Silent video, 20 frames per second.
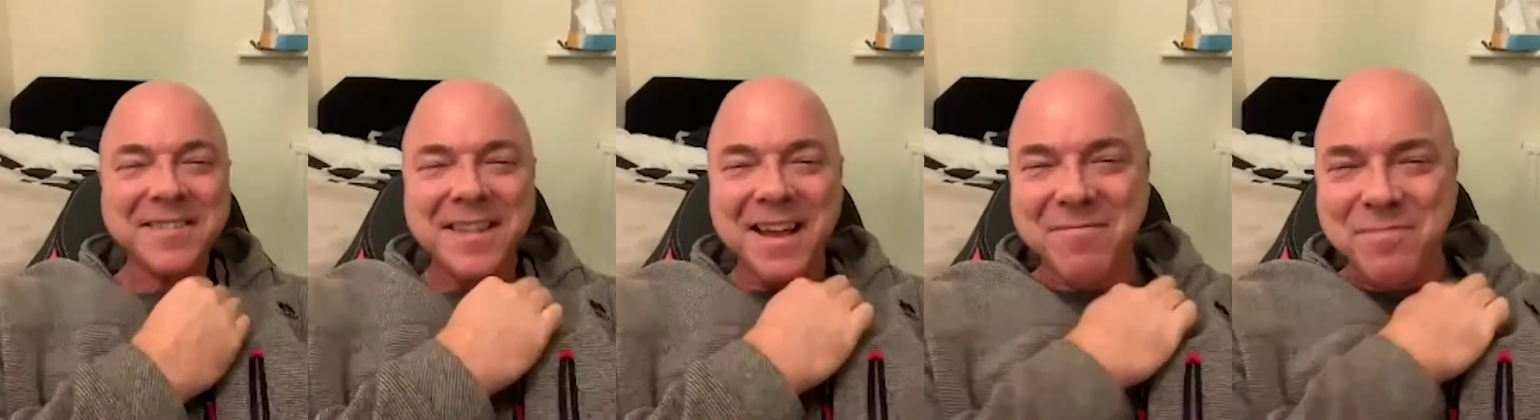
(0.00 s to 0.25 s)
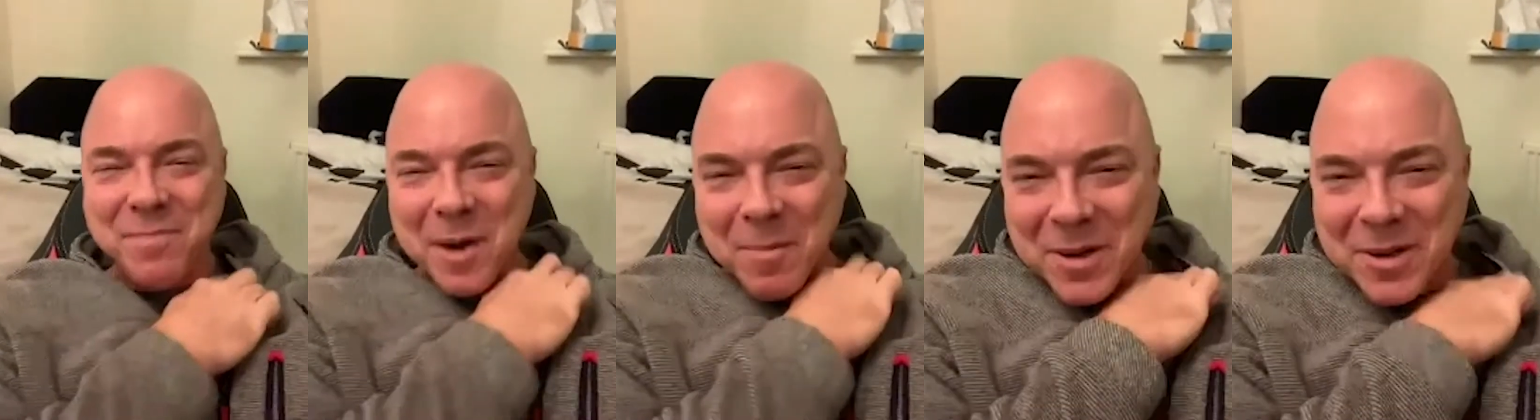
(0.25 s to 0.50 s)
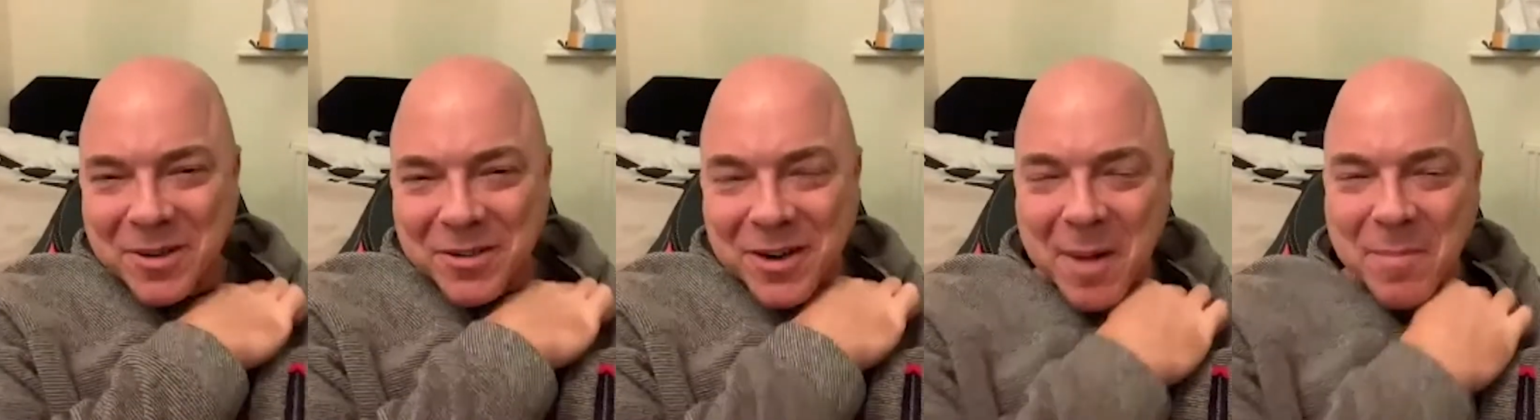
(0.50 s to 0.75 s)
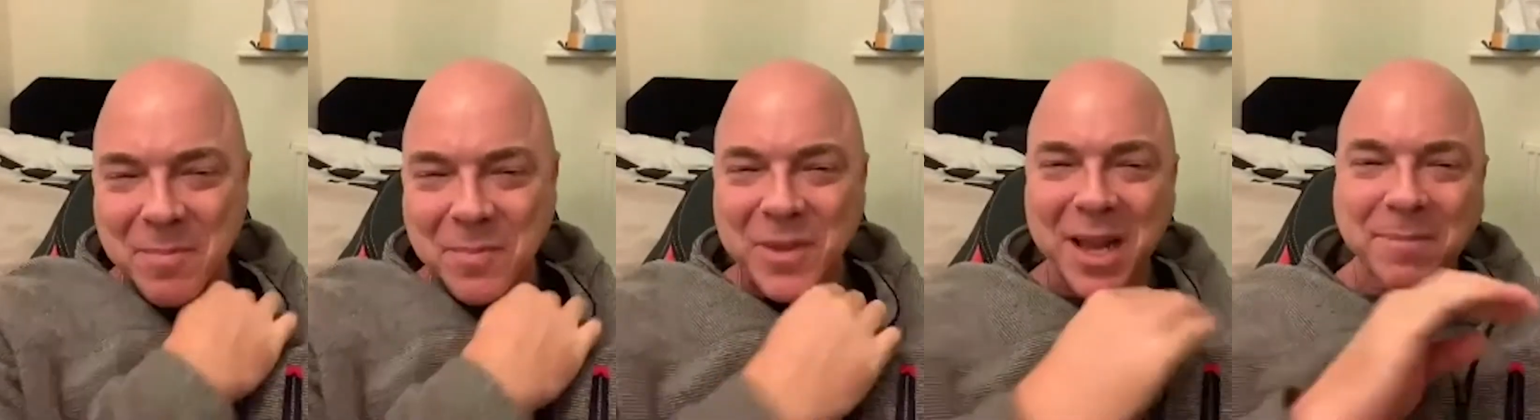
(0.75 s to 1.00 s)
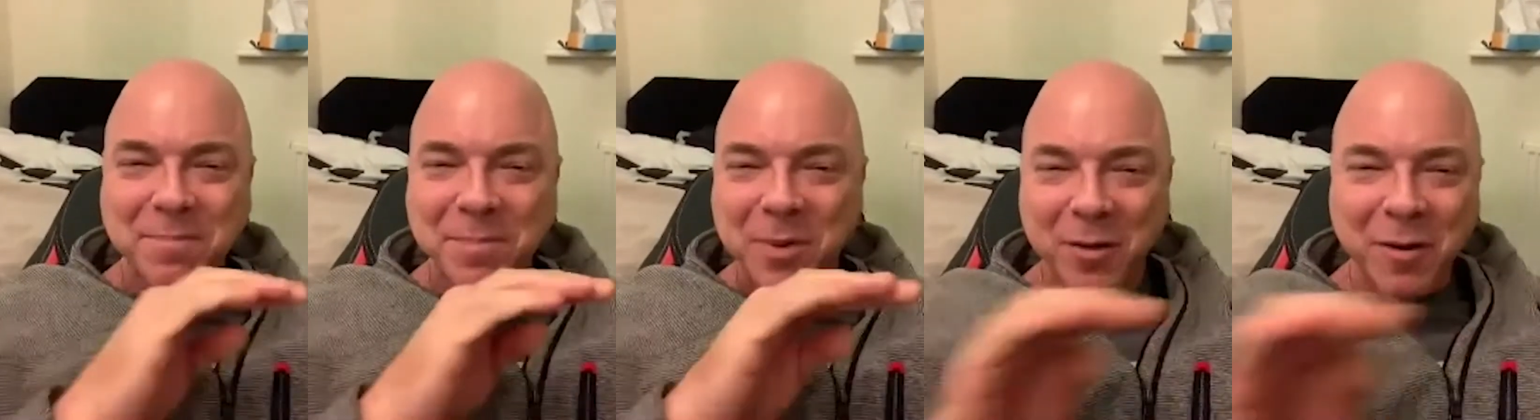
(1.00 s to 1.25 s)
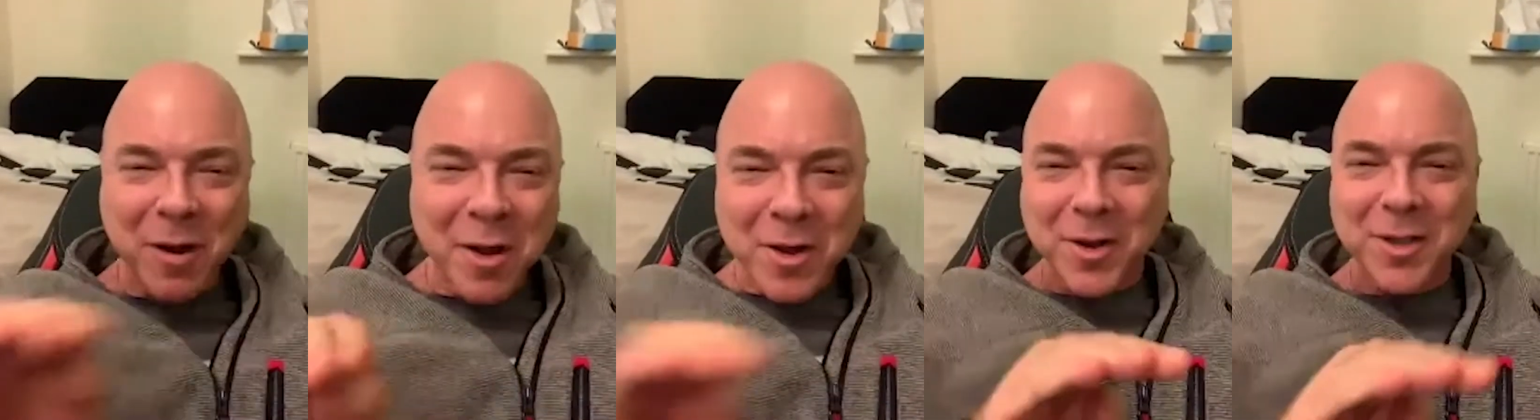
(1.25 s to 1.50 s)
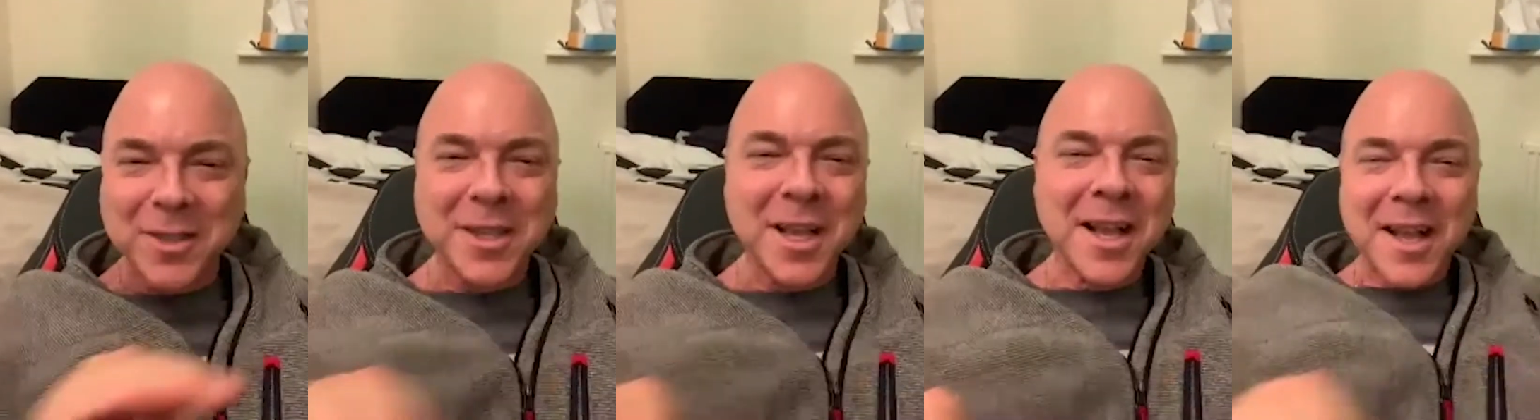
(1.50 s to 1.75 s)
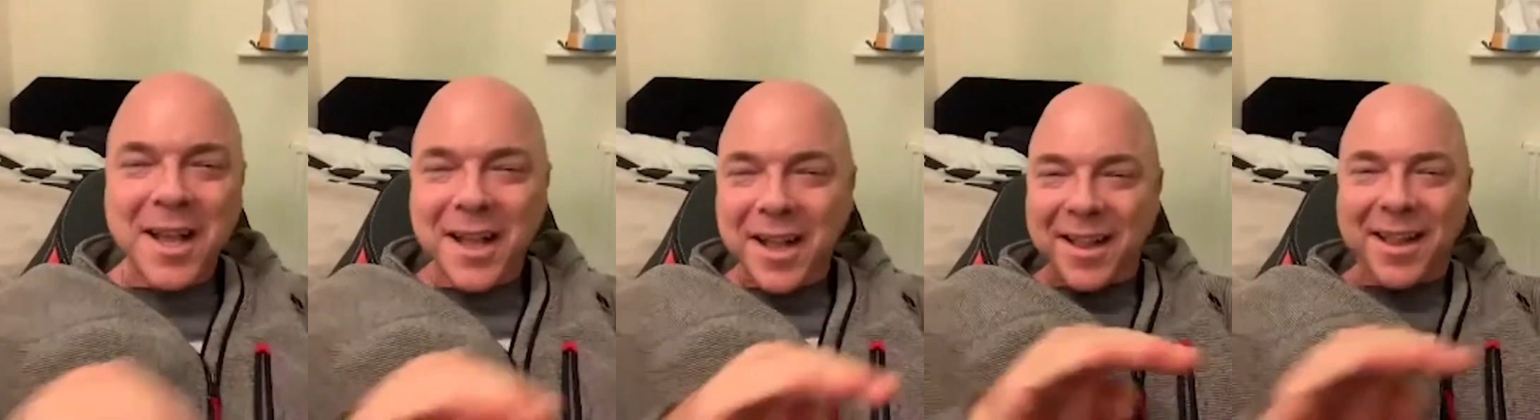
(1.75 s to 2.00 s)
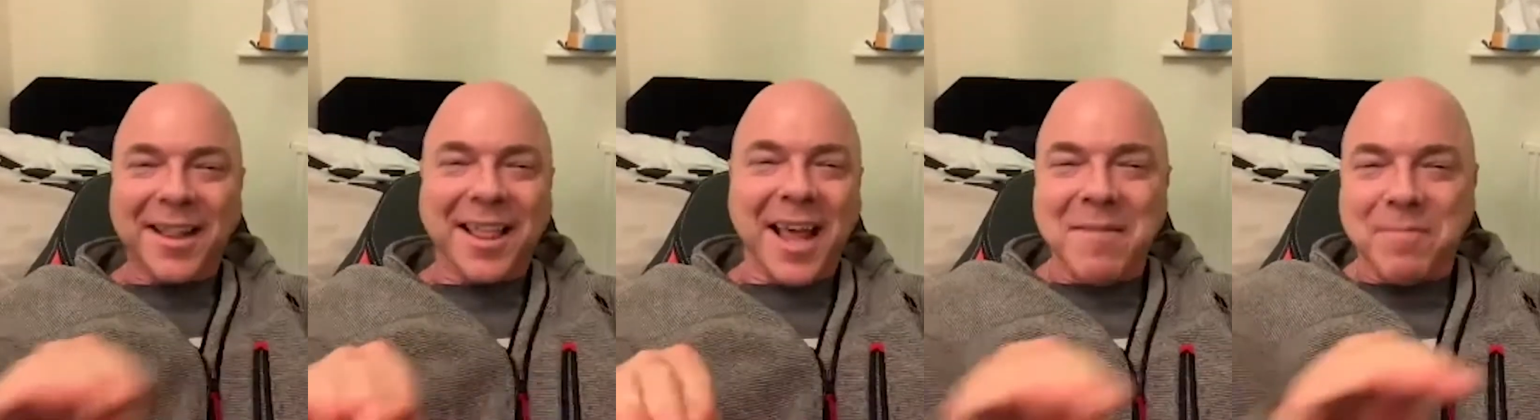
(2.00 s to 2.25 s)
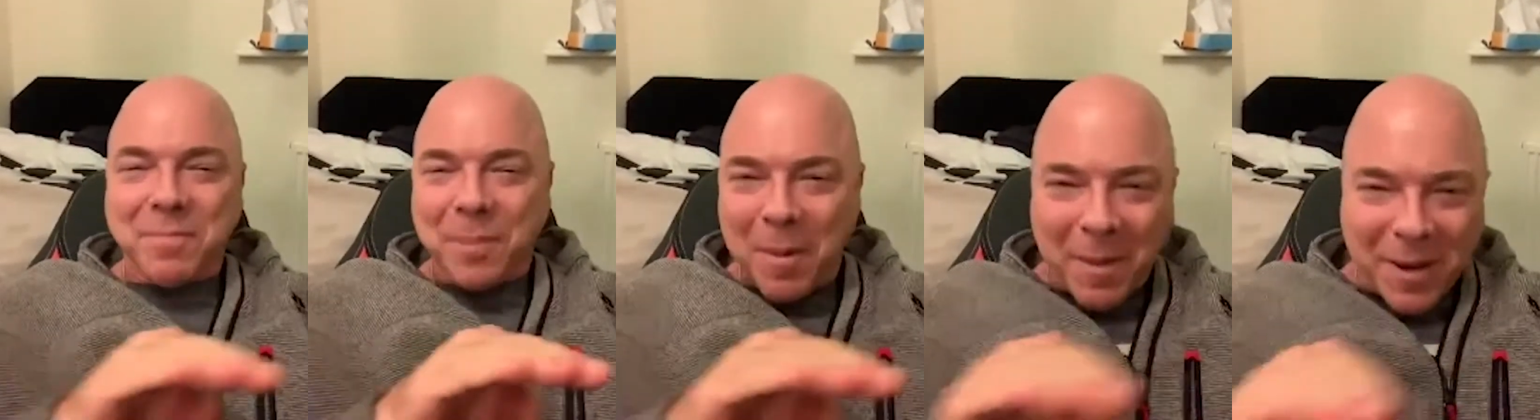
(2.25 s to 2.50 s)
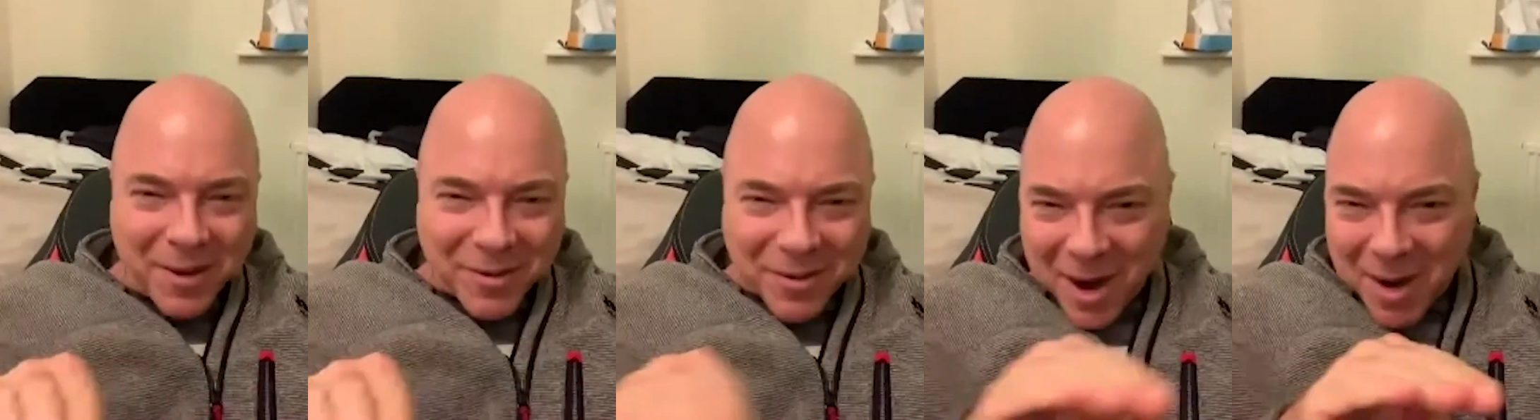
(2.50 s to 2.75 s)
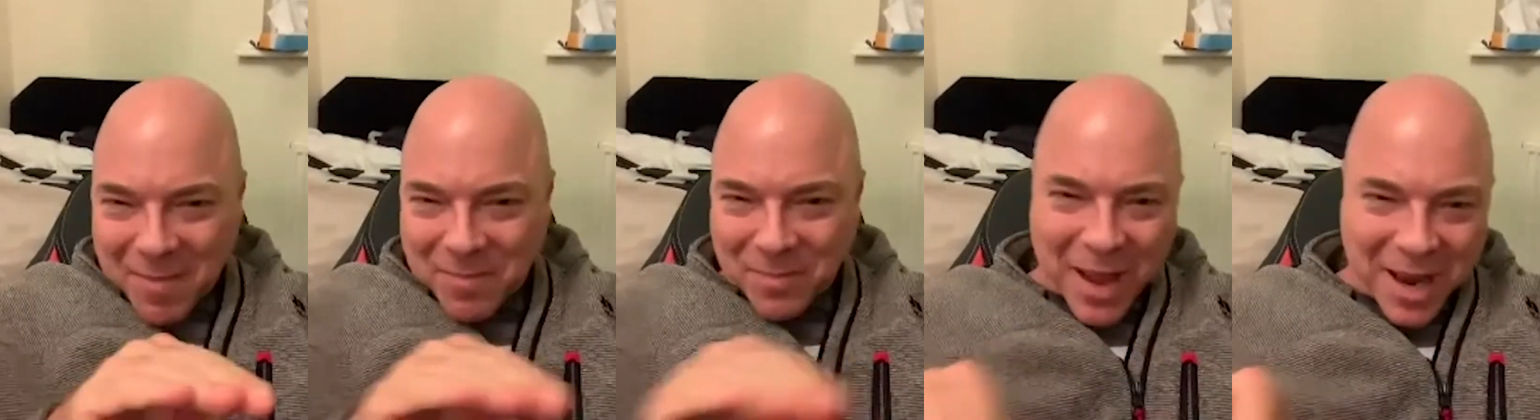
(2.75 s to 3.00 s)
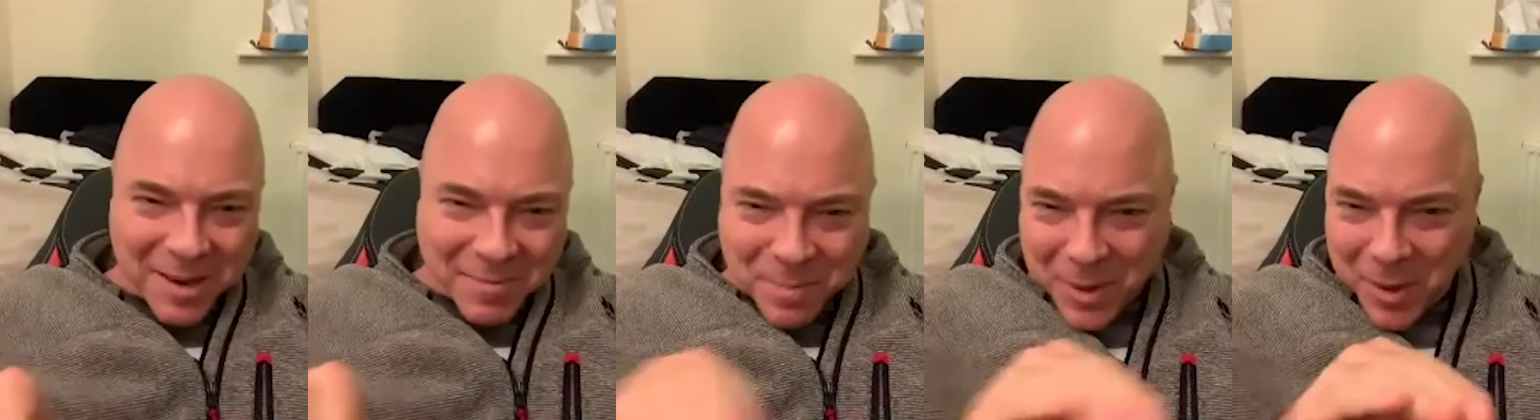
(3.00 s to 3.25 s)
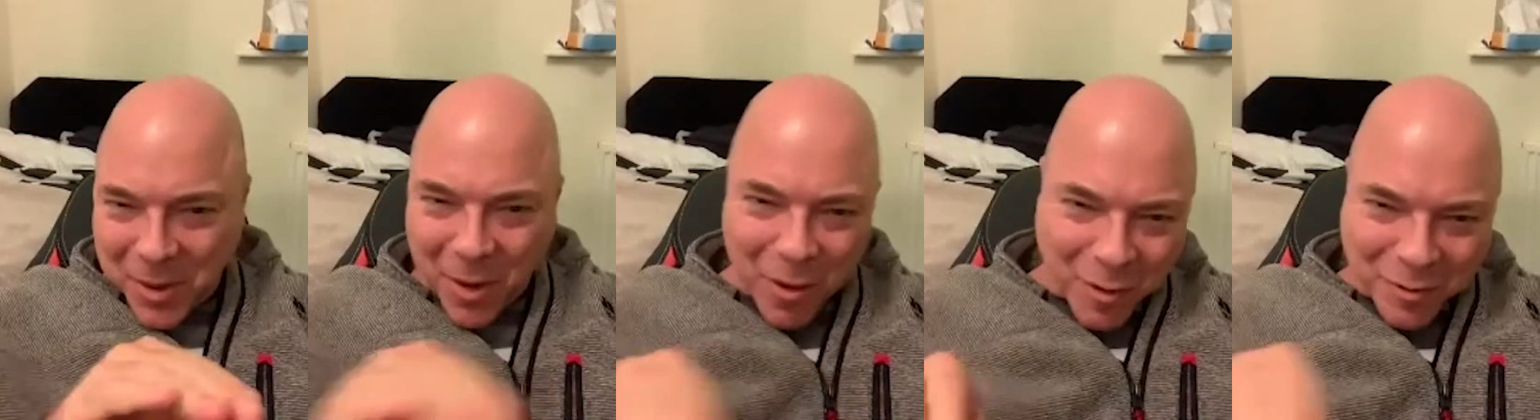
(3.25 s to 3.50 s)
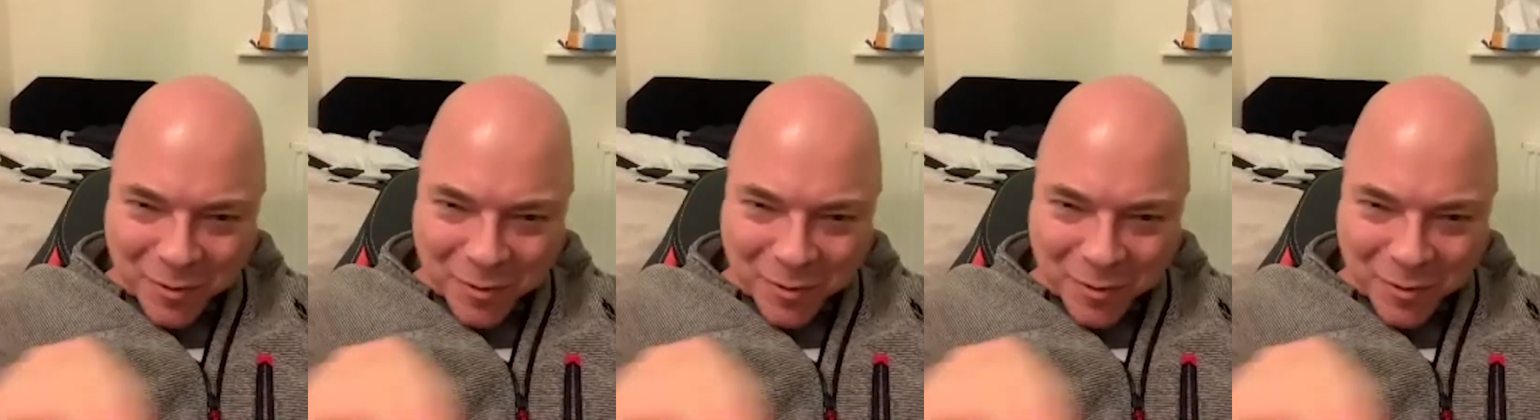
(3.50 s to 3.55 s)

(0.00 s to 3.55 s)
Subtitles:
probably rubbed that bit off because they probably rubbed that bit off,